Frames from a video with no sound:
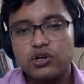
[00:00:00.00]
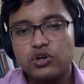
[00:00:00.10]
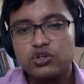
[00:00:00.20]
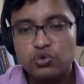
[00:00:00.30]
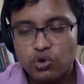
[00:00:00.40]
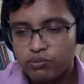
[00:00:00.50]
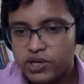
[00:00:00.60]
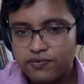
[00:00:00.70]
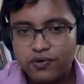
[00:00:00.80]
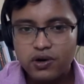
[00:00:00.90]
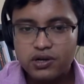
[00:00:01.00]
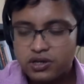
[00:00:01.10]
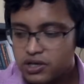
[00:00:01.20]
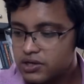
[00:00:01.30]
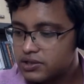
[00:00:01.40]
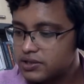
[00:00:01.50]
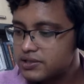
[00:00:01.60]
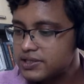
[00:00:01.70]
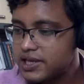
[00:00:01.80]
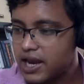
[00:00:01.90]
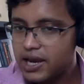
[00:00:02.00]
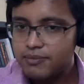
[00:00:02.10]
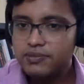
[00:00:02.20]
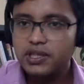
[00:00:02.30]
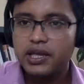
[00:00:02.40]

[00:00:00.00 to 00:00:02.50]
or to commit fraud. The same